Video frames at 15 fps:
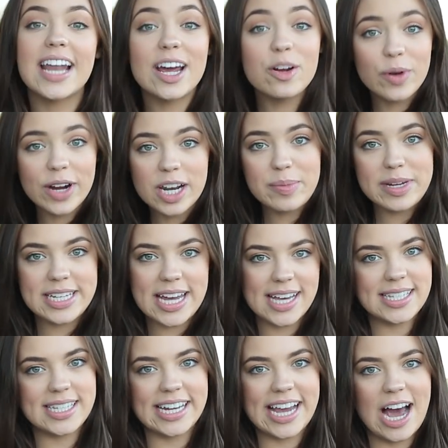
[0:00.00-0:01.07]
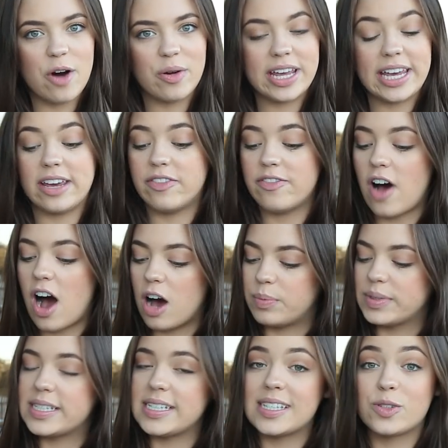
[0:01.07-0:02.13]
Today we're going to be testing out if
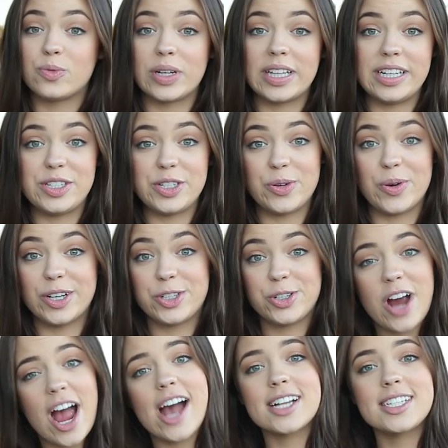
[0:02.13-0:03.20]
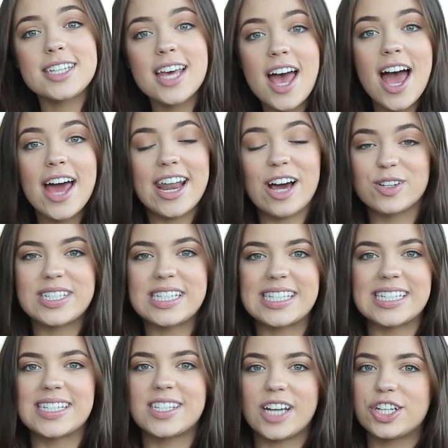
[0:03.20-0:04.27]
opposites really do attract. Now
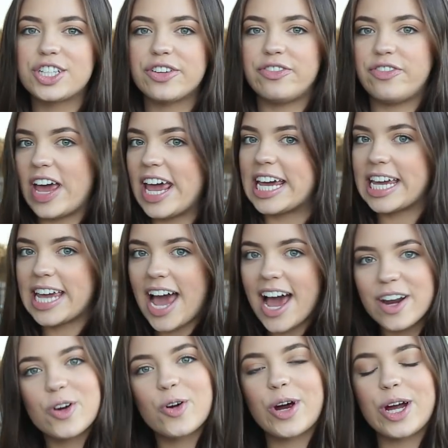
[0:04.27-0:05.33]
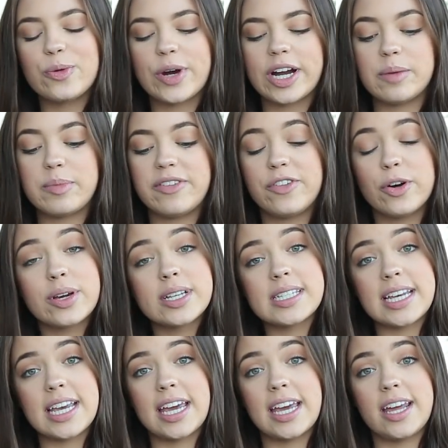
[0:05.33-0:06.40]
since it's such a vague category, we're going to be
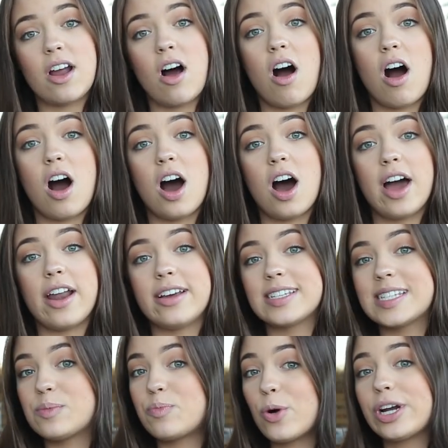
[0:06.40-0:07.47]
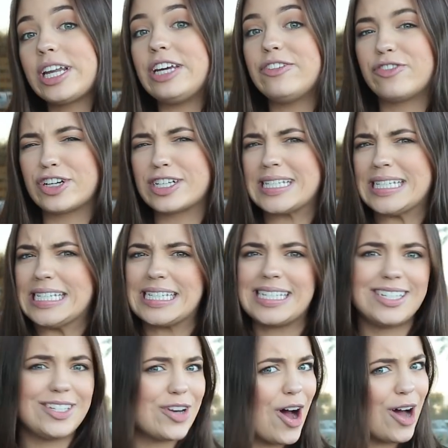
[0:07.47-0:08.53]
focusing in on sporty
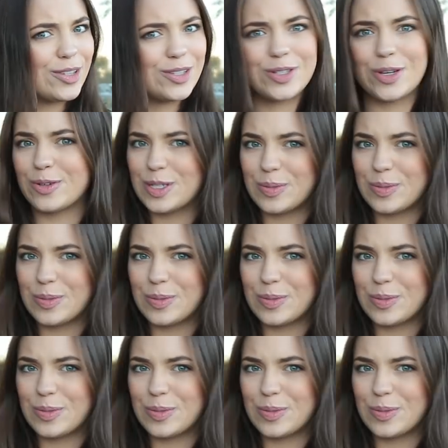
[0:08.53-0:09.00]
versus not so